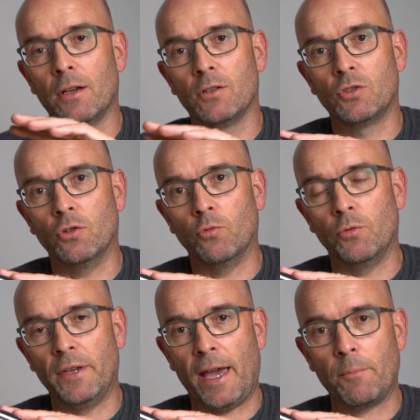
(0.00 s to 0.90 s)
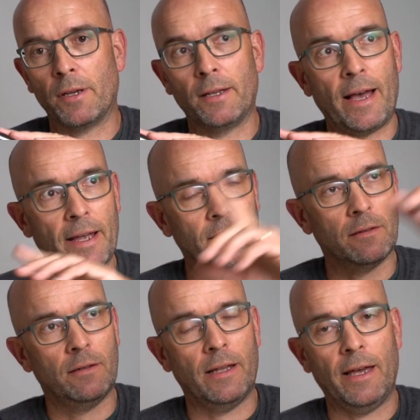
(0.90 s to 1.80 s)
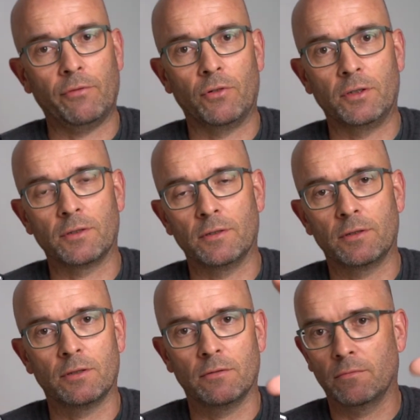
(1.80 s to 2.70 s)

So the ambient light, like for instance,